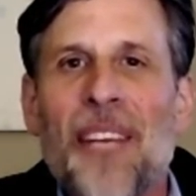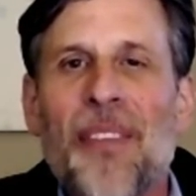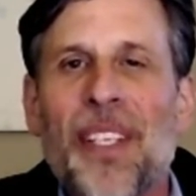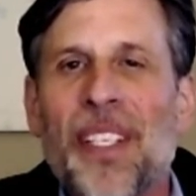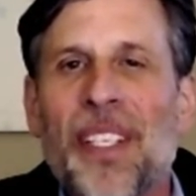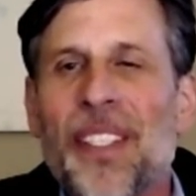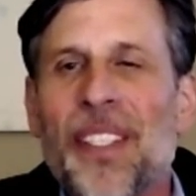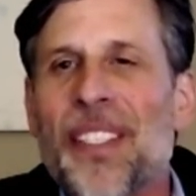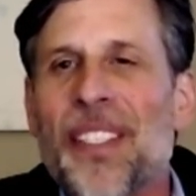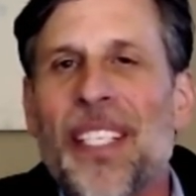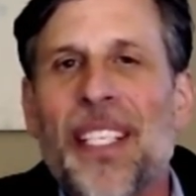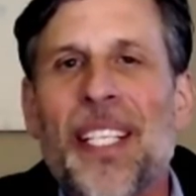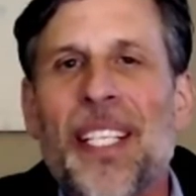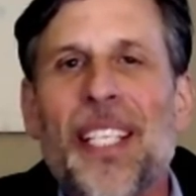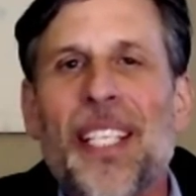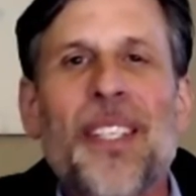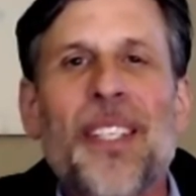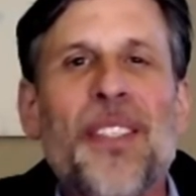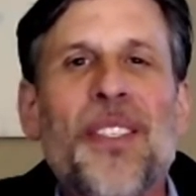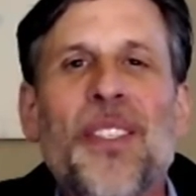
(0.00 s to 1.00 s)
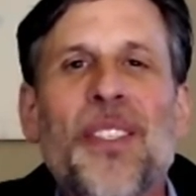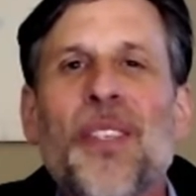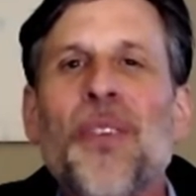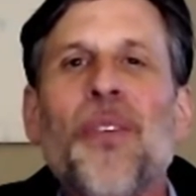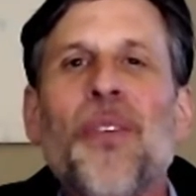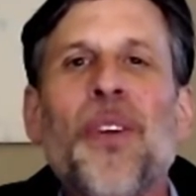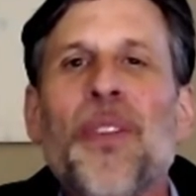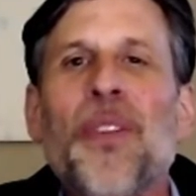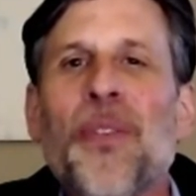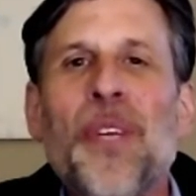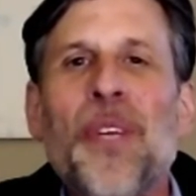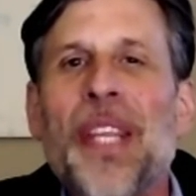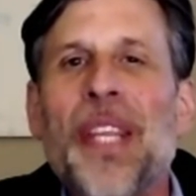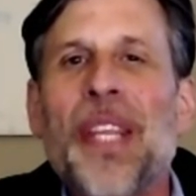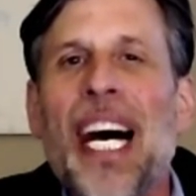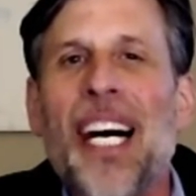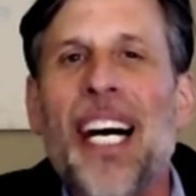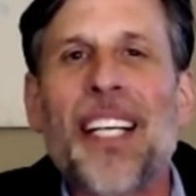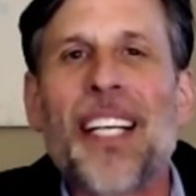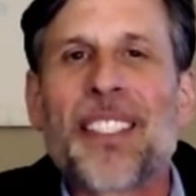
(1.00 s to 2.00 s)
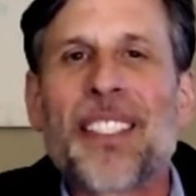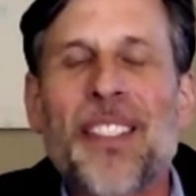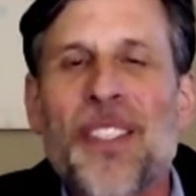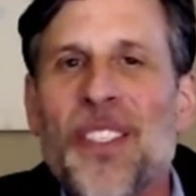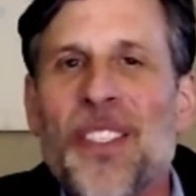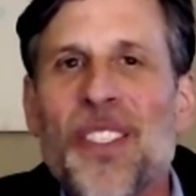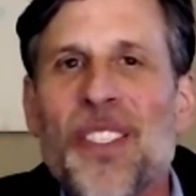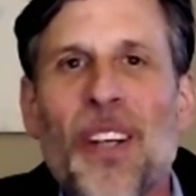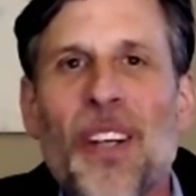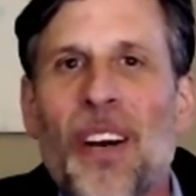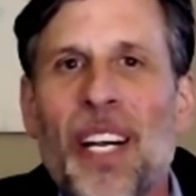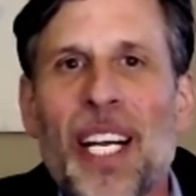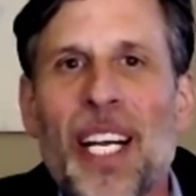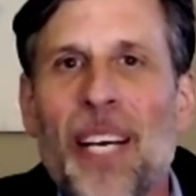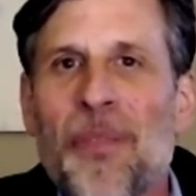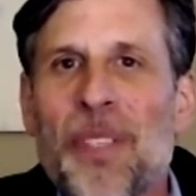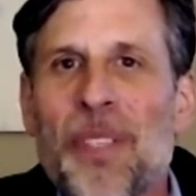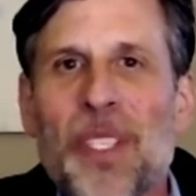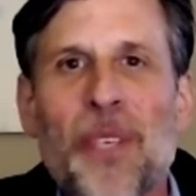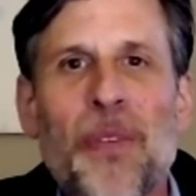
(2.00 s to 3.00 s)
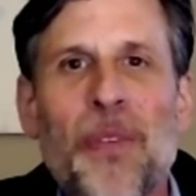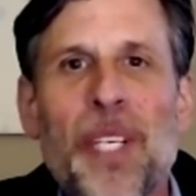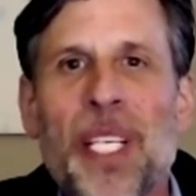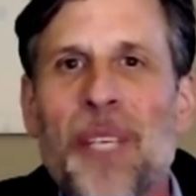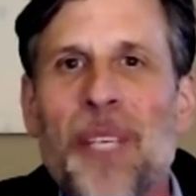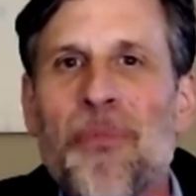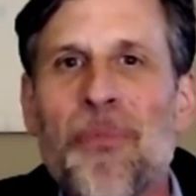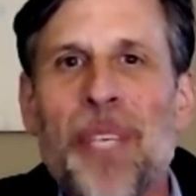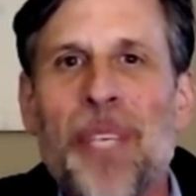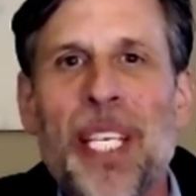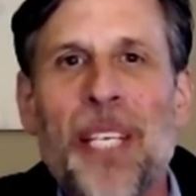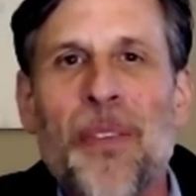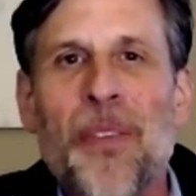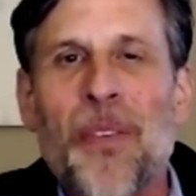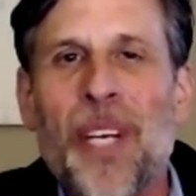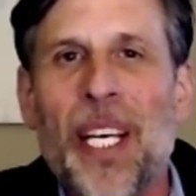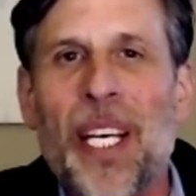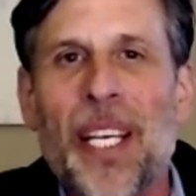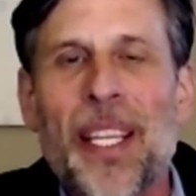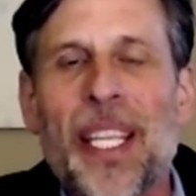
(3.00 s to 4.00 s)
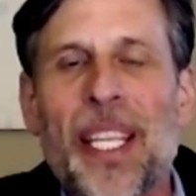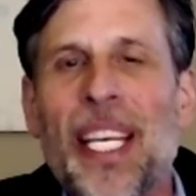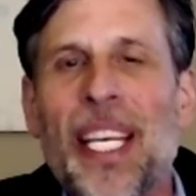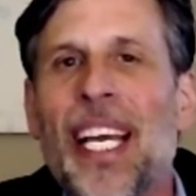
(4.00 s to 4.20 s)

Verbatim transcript: There's I think there's two or three thousand startups that we compete with,